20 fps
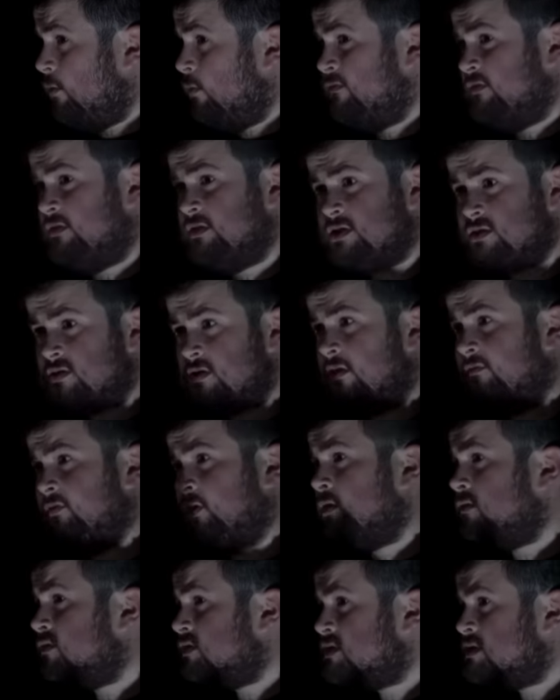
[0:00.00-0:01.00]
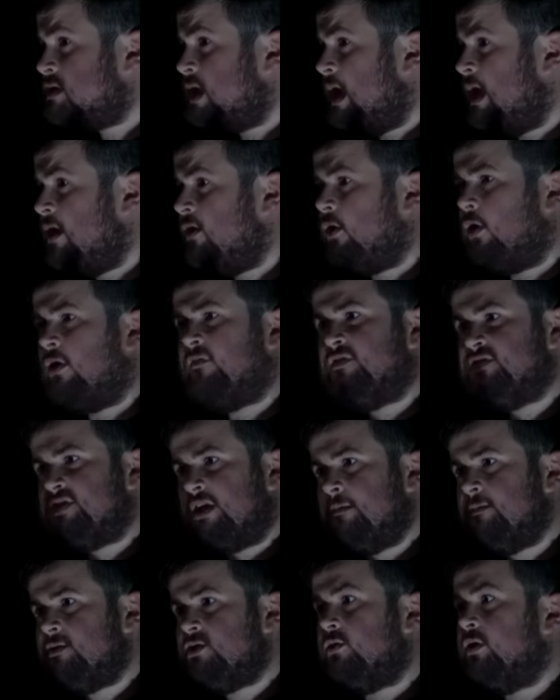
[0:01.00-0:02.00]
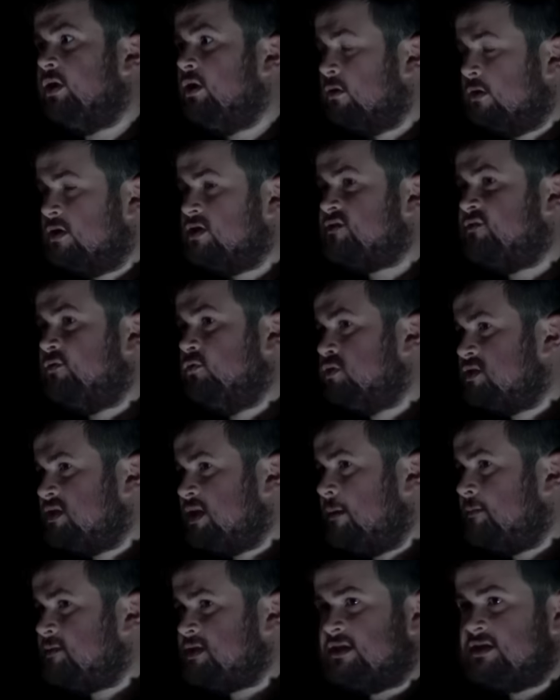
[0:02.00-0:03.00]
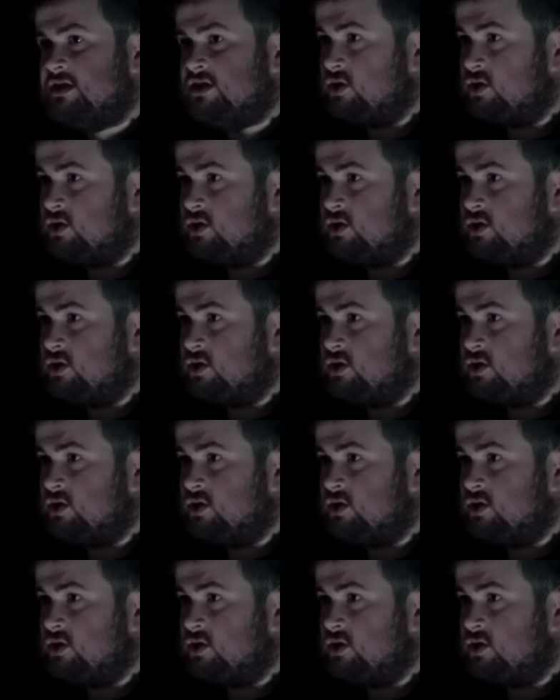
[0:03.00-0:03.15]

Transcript: within the Street of Vaults, and oftentimes you'll hear his footsteps as he